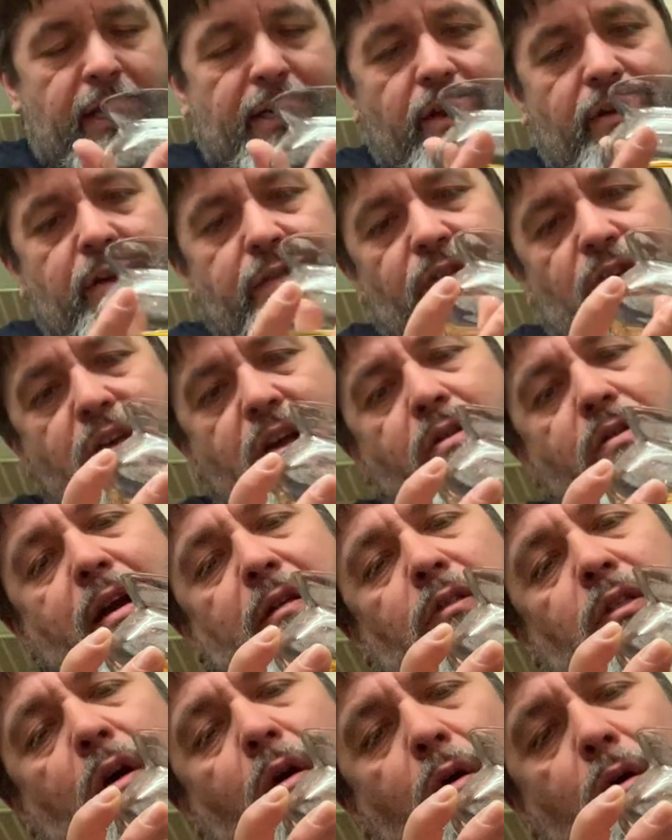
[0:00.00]
I don't even know how
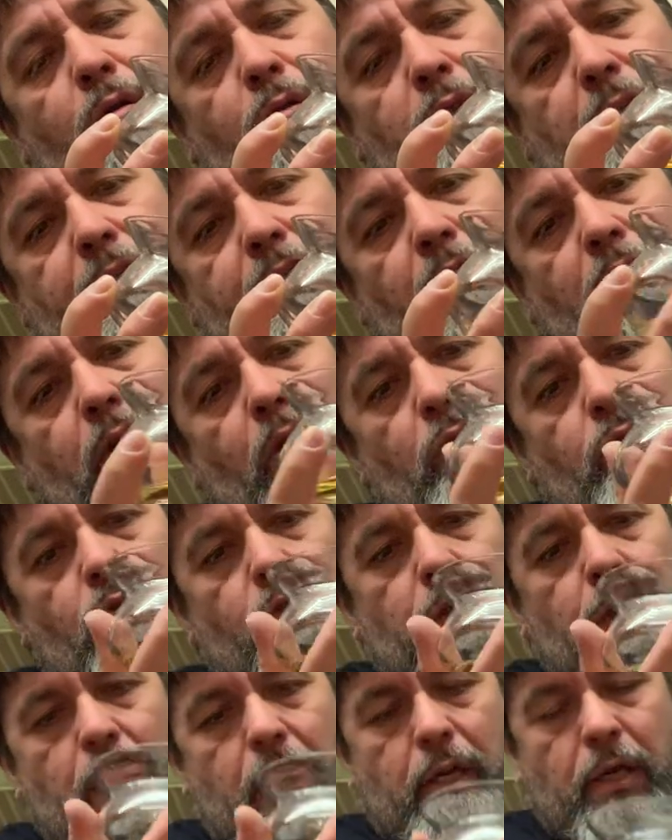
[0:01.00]
to hold this
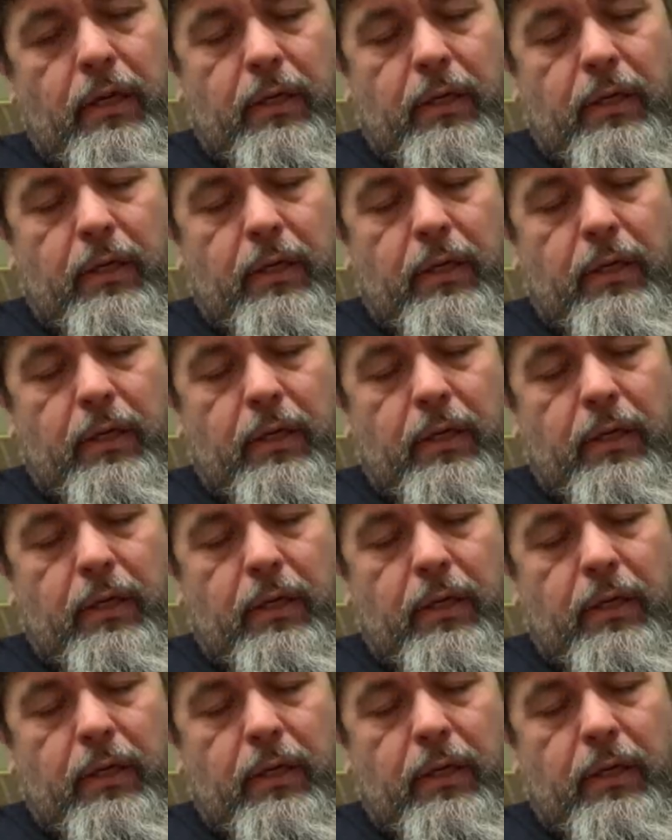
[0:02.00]
cauldron.